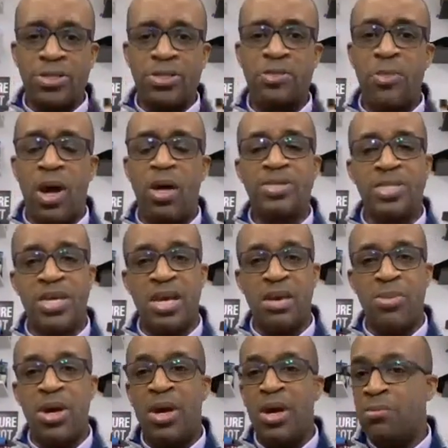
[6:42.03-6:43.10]
On a small
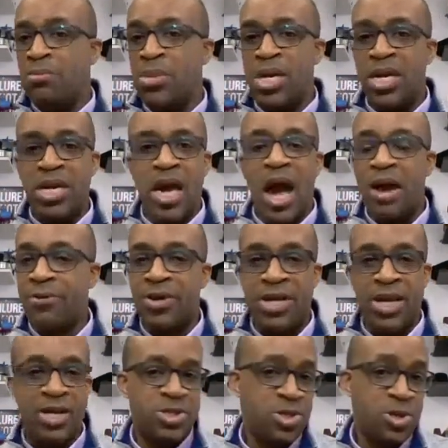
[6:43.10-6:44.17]
team,
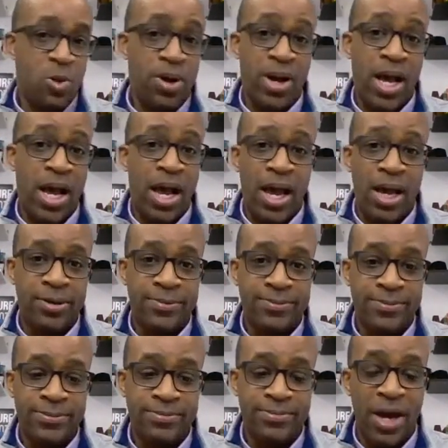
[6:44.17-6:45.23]
mediocrity has nowhere to hide.
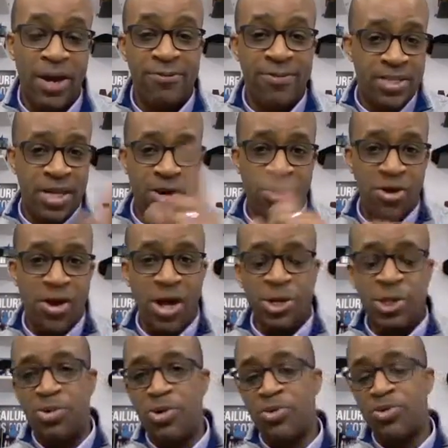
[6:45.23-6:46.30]
Matter of fact, I heard
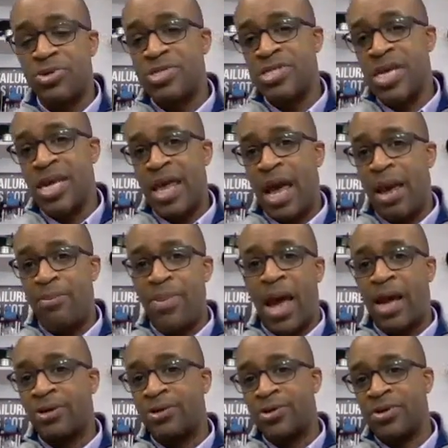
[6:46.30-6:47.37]
an entrepreneur say
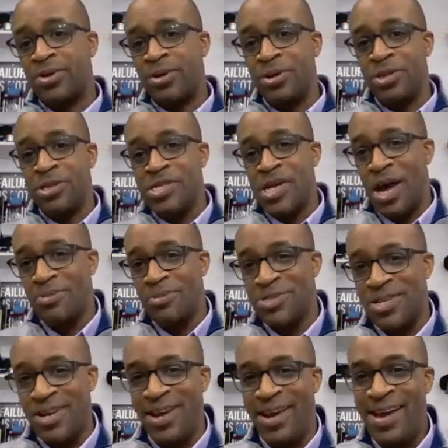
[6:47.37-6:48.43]
that back during the good
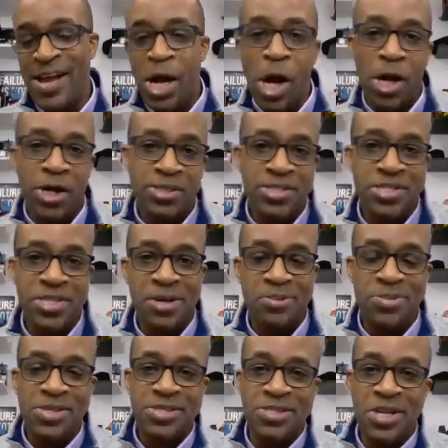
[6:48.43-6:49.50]
times on
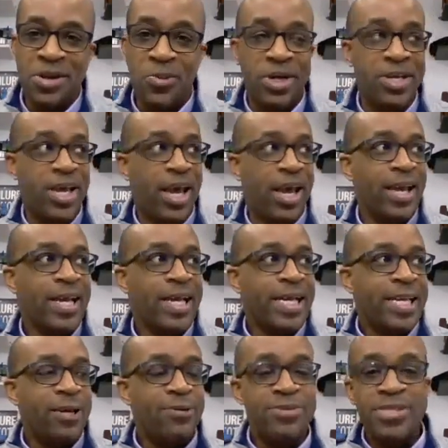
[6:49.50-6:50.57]
CNBC one day.
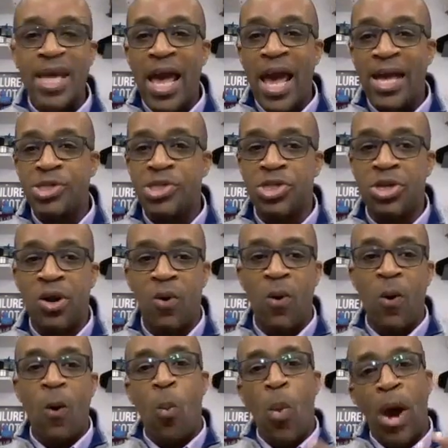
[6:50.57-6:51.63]
He was asked,
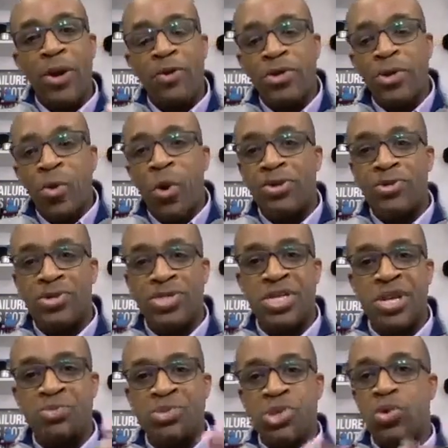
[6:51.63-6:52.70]
why don't you want your
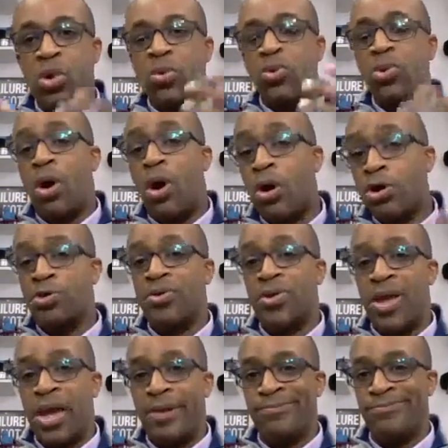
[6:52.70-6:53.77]
team to grow
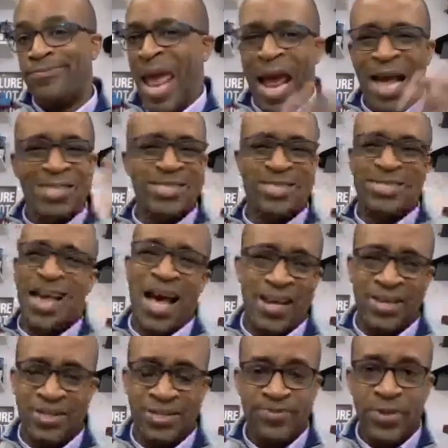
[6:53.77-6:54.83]
larger than X
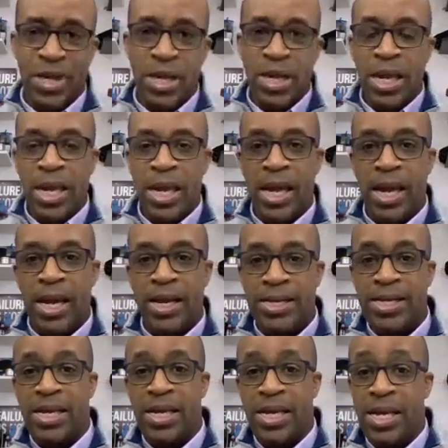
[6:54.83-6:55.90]
size?
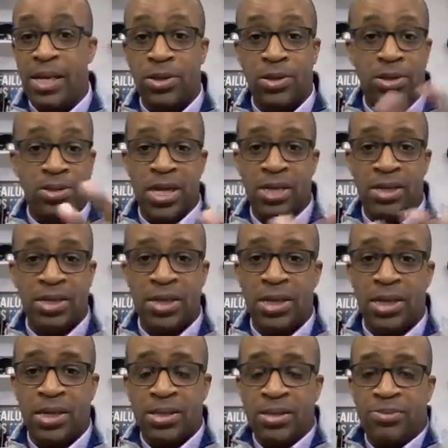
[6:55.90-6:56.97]
And he looked at
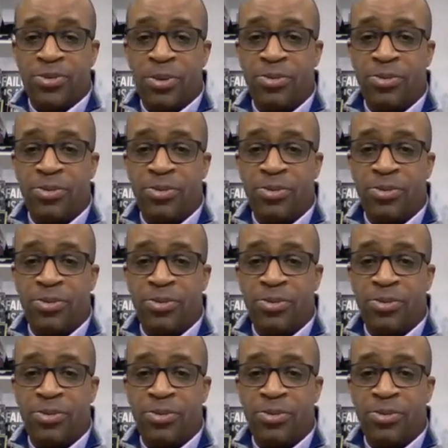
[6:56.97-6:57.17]
the